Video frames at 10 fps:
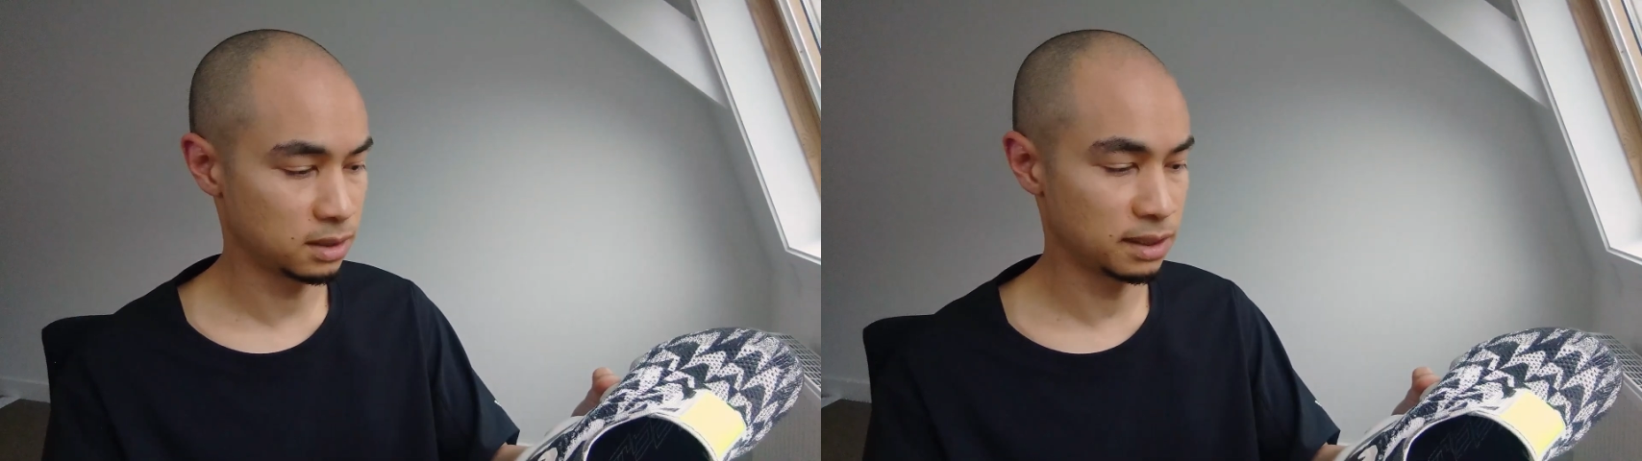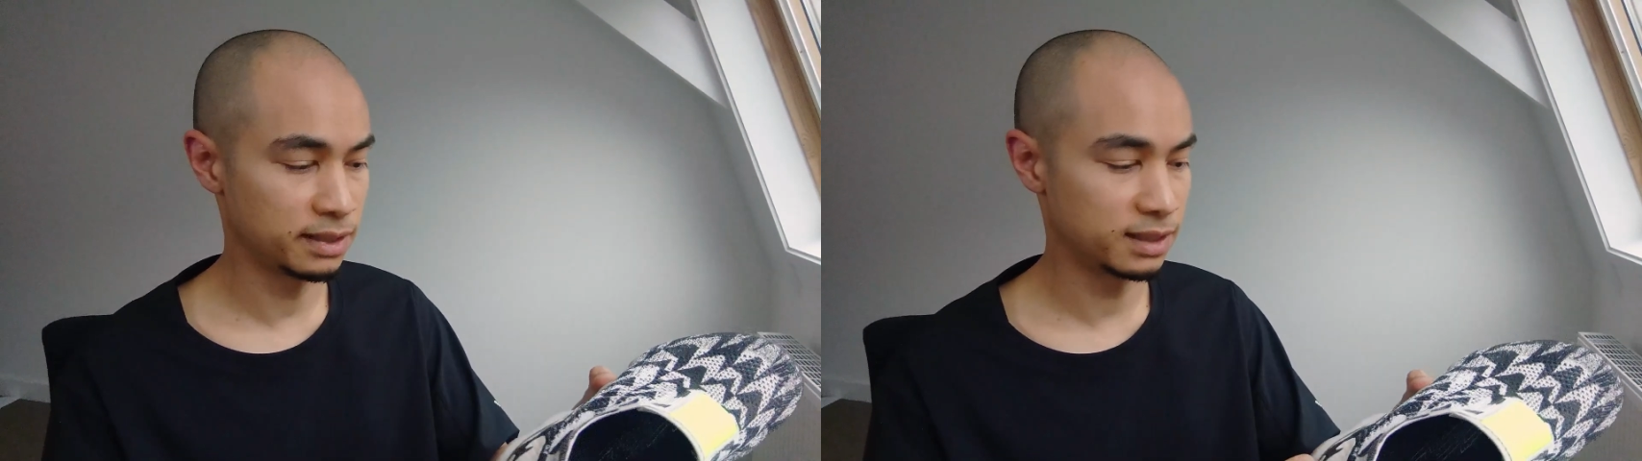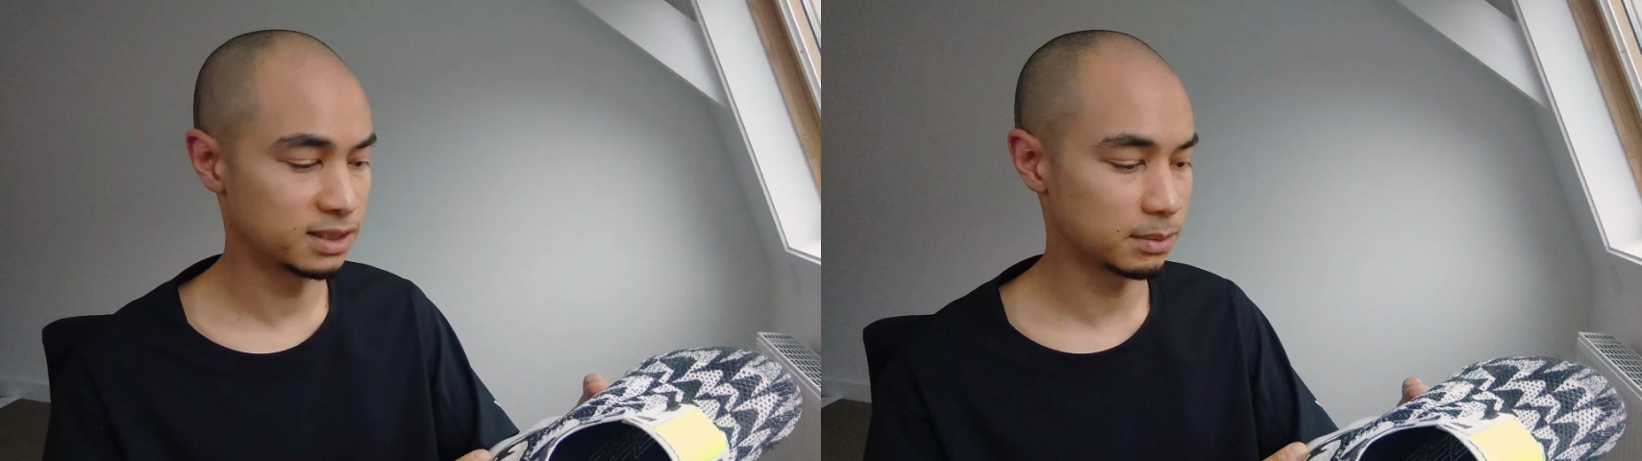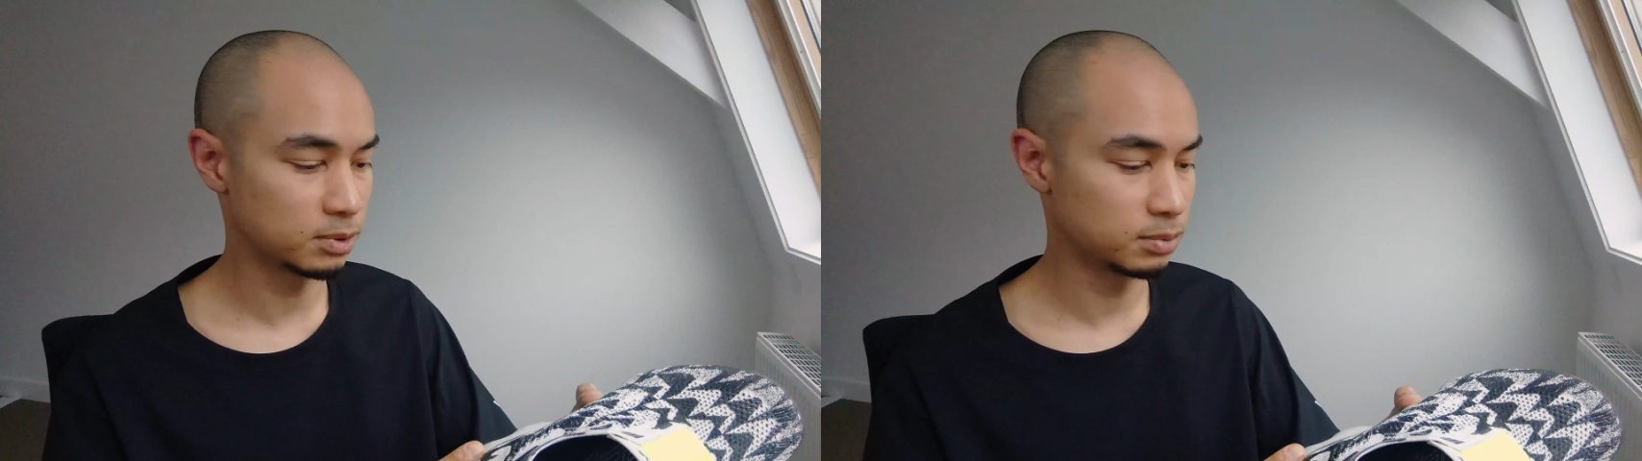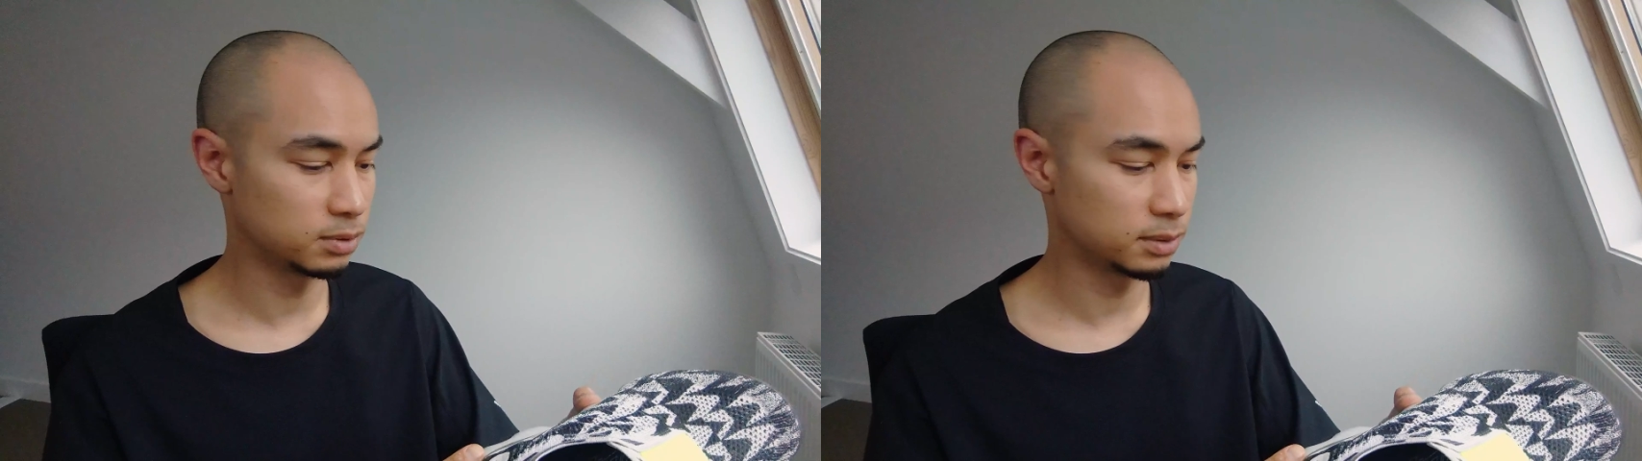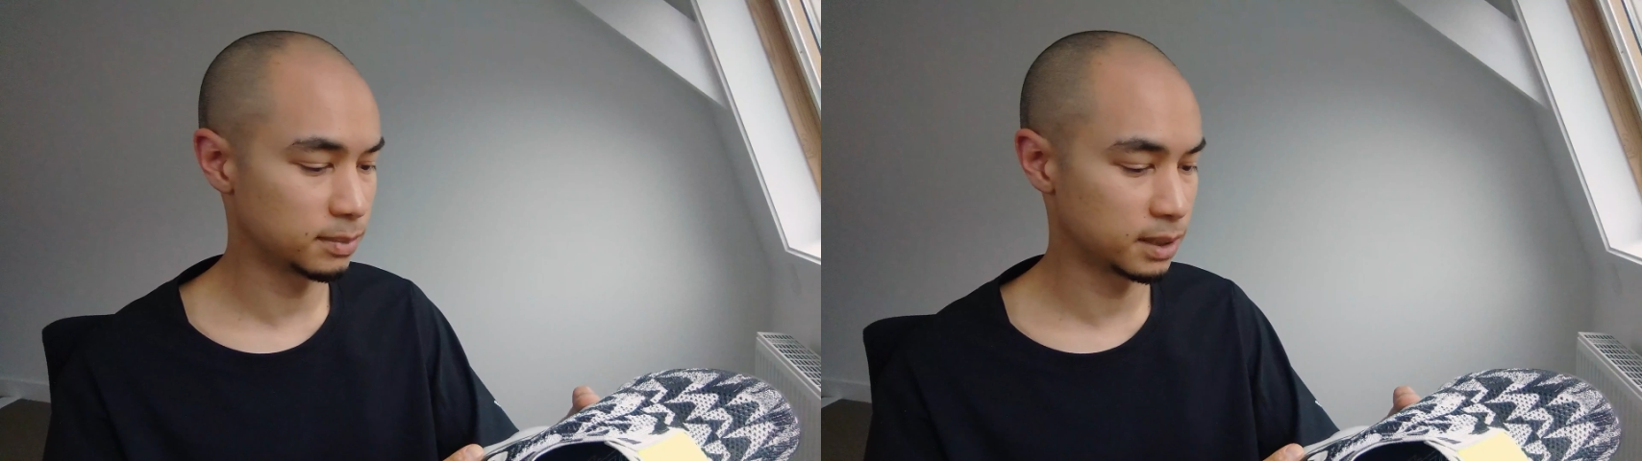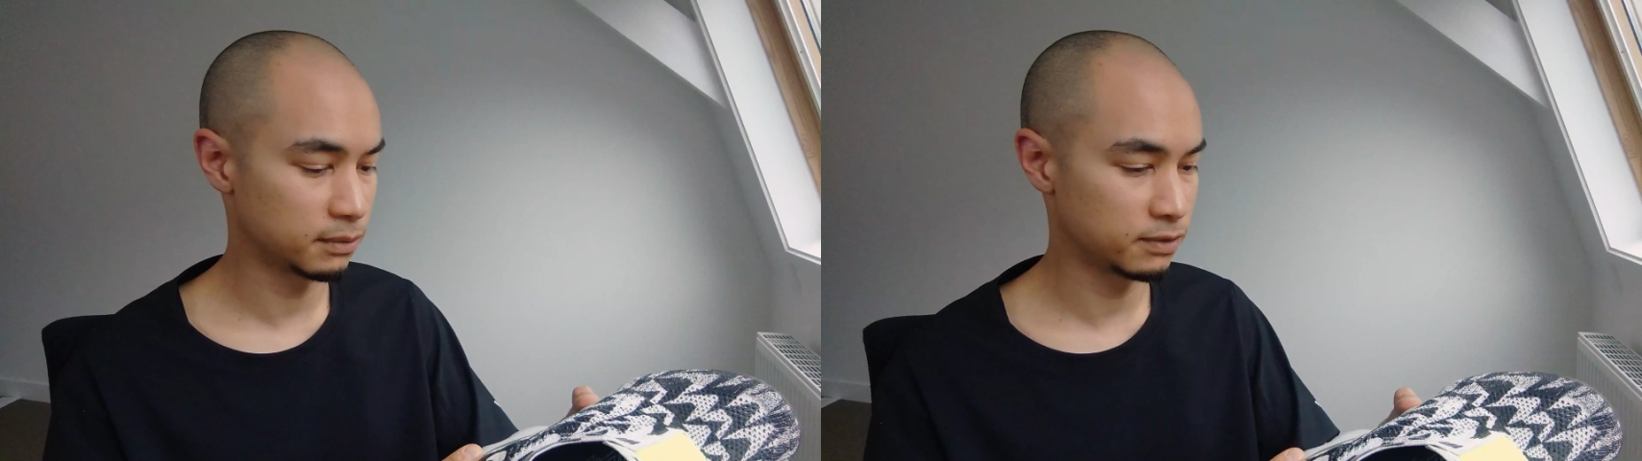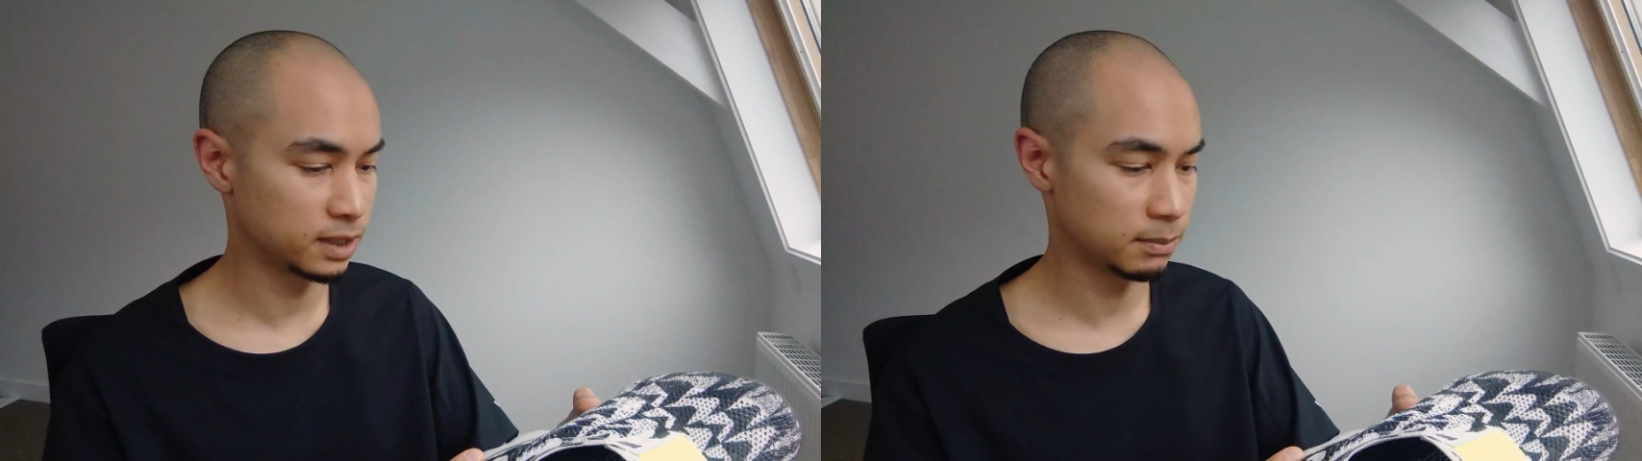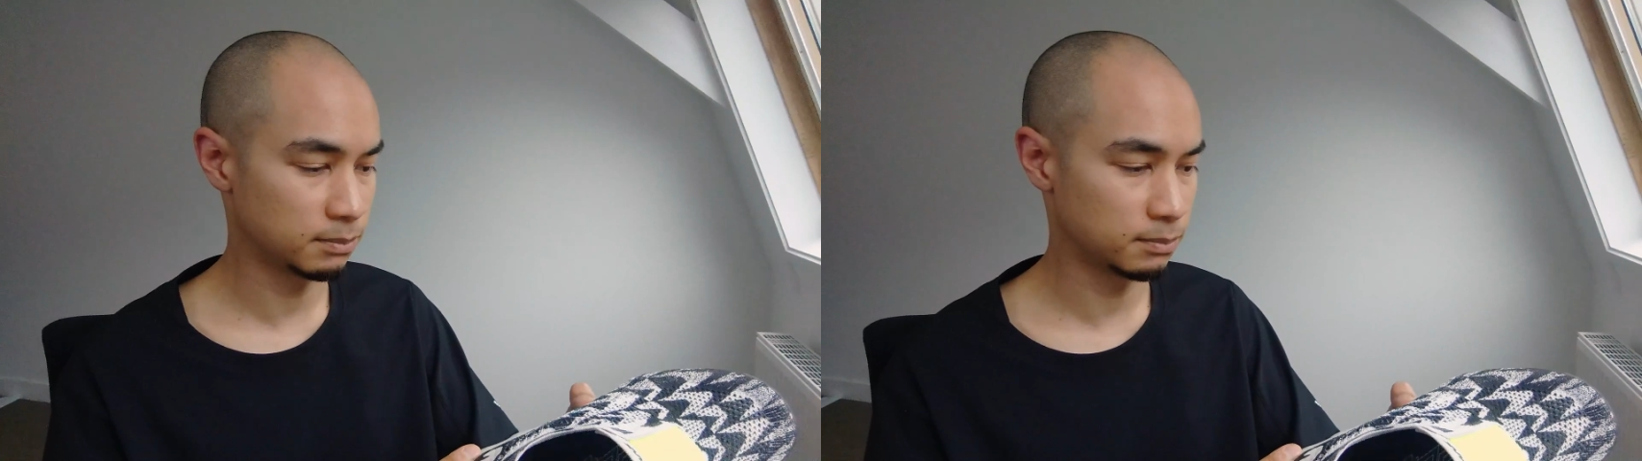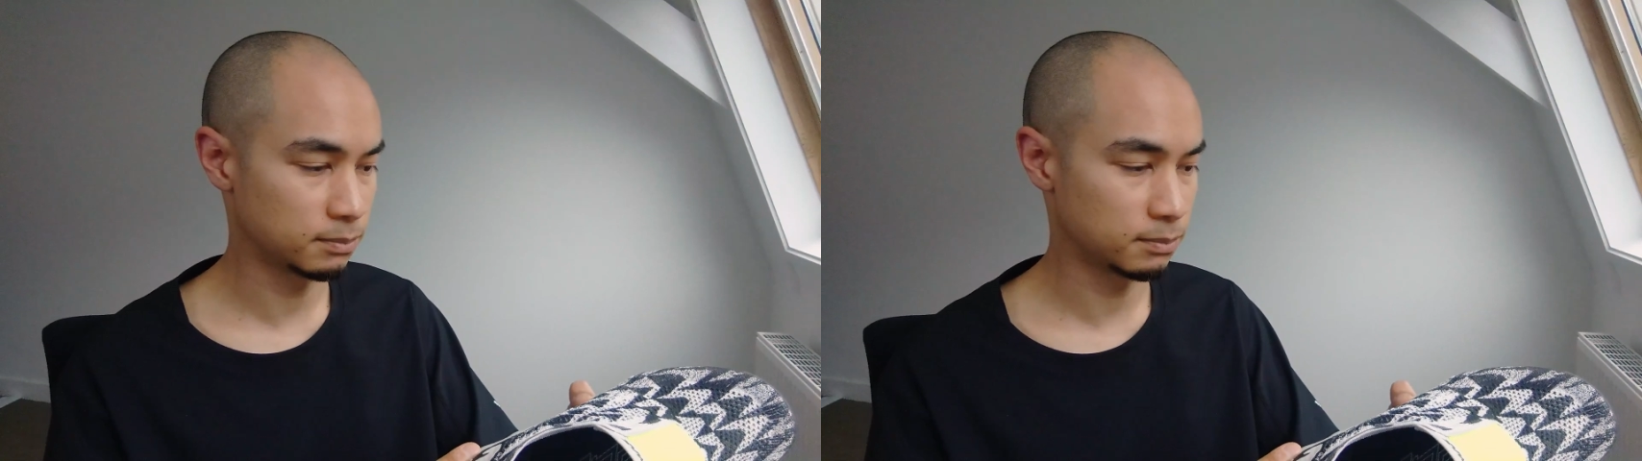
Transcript: in an acceptable amount of time.